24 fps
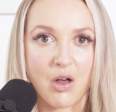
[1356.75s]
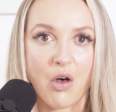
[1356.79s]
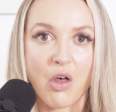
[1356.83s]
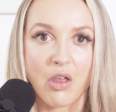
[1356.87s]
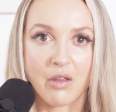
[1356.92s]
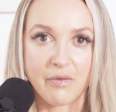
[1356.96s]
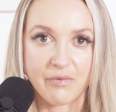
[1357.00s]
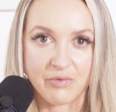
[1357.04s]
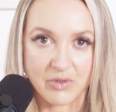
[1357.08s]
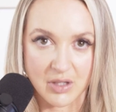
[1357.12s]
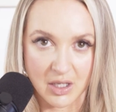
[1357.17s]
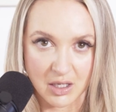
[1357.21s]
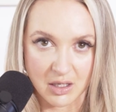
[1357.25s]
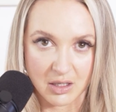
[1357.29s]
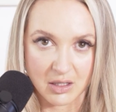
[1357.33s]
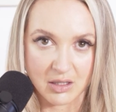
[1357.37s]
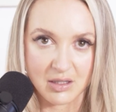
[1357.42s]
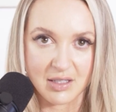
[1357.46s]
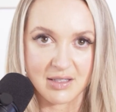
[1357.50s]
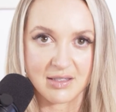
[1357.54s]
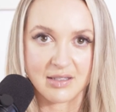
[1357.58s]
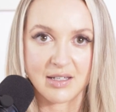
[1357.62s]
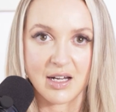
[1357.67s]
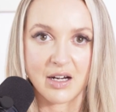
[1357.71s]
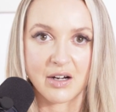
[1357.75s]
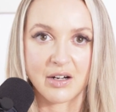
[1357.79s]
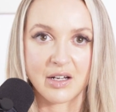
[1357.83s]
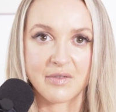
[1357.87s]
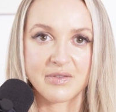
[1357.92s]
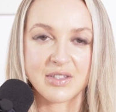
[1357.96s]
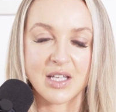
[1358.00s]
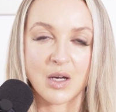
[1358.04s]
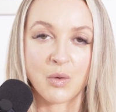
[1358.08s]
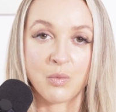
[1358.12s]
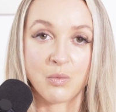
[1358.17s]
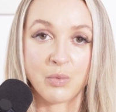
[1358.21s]
All of these
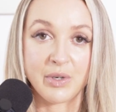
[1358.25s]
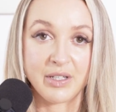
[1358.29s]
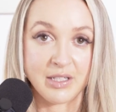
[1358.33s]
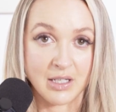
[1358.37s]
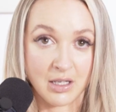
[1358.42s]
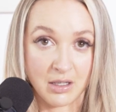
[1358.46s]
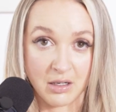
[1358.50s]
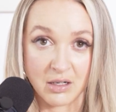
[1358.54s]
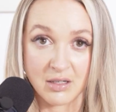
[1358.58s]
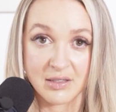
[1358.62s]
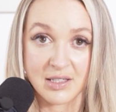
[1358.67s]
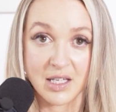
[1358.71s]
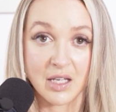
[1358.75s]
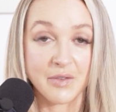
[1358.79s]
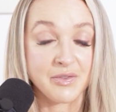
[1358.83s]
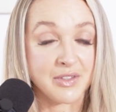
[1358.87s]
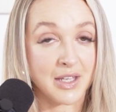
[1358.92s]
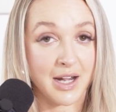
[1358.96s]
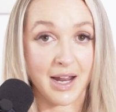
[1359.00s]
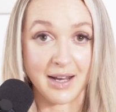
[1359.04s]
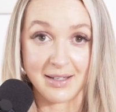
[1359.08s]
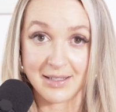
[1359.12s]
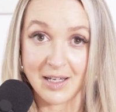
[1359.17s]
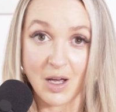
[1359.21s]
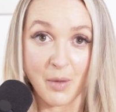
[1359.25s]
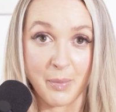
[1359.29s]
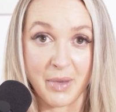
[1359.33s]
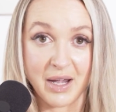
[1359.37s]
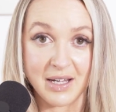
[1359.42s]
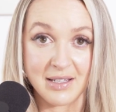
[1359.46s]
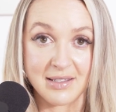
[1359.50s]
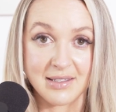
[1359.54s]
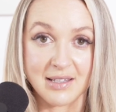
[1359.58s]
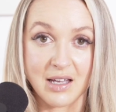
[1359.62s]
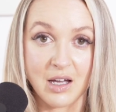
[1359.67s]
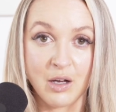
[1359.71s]
narratives that we tell ourselves, that I tell
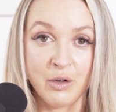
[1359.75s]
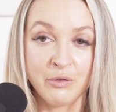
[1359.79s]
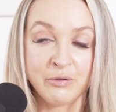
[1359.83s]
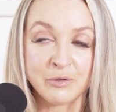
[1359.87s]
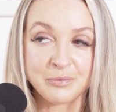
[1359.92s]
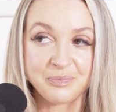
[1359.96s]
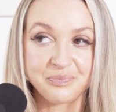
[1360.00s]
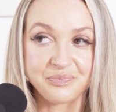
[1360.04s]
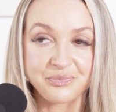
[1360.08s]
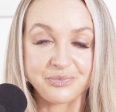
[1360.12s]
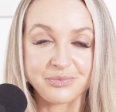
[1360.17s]
myself